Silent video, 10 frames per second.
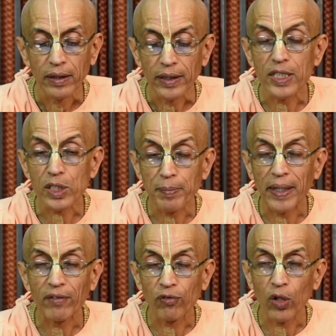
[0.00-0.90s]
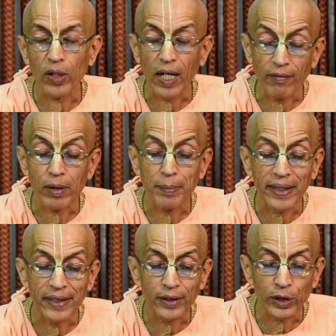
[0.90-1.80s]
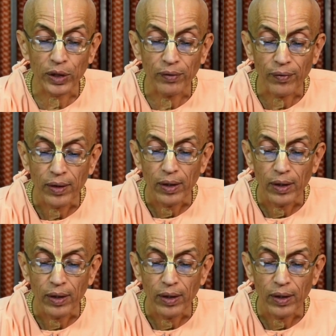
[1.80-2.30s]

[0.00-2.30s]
is meant for our benediction.